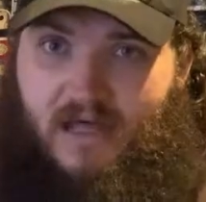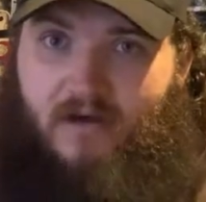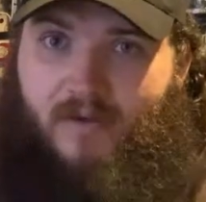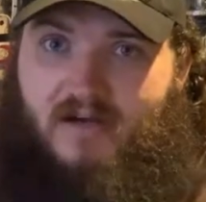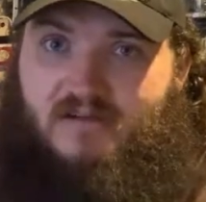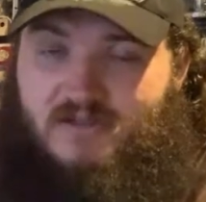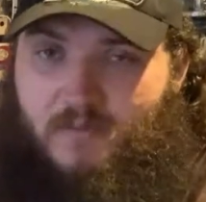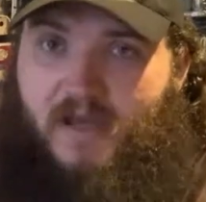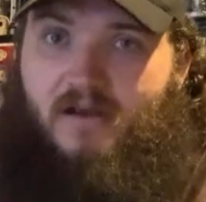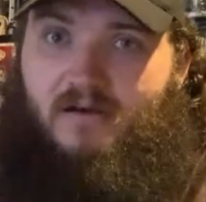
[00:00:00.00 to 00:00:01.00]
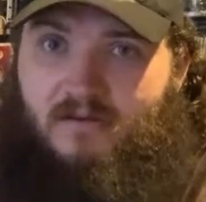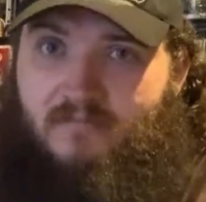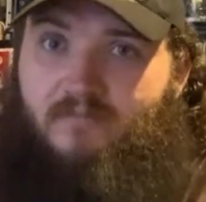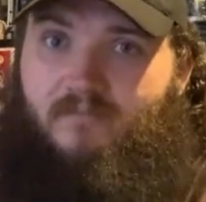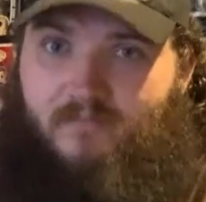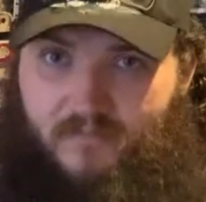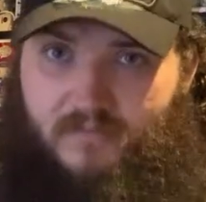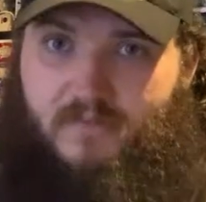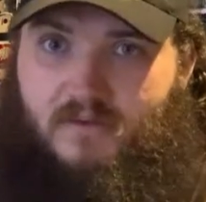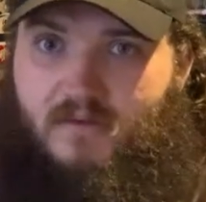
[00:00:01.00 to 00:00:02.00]
ladder match has been,
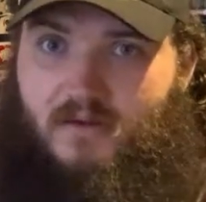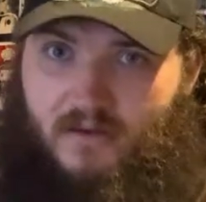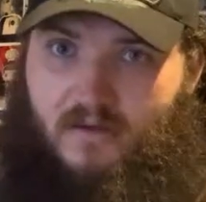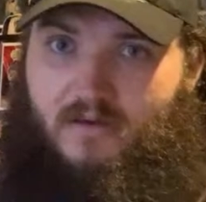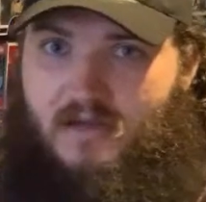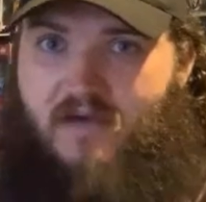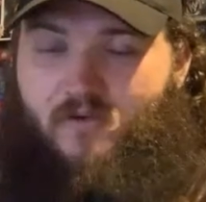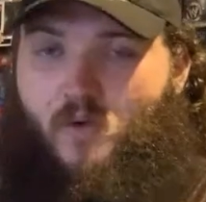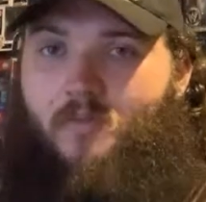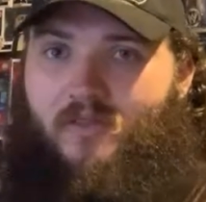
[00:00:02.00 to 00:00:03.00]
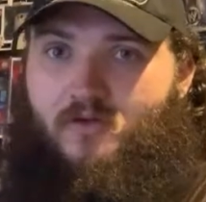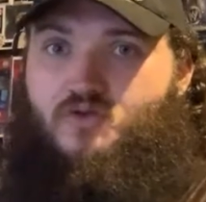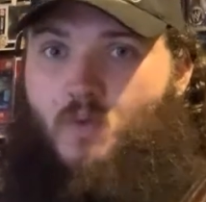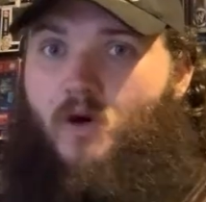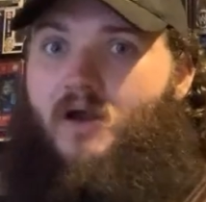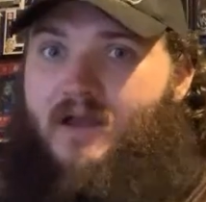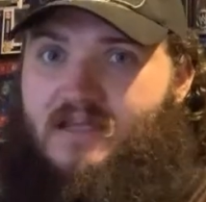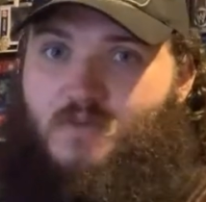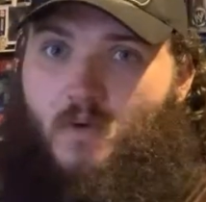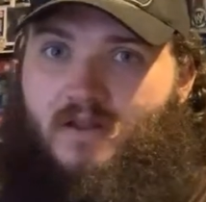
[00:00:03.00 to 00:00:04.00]
every woman who's won
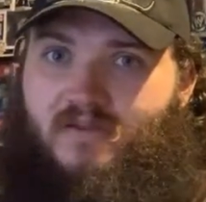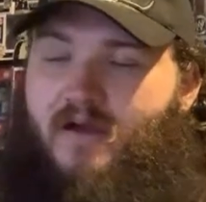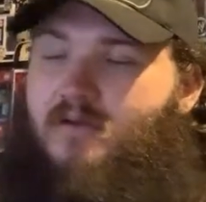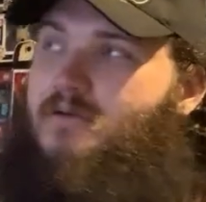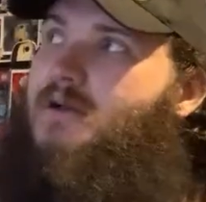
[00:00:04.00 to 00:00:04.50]
has won a title.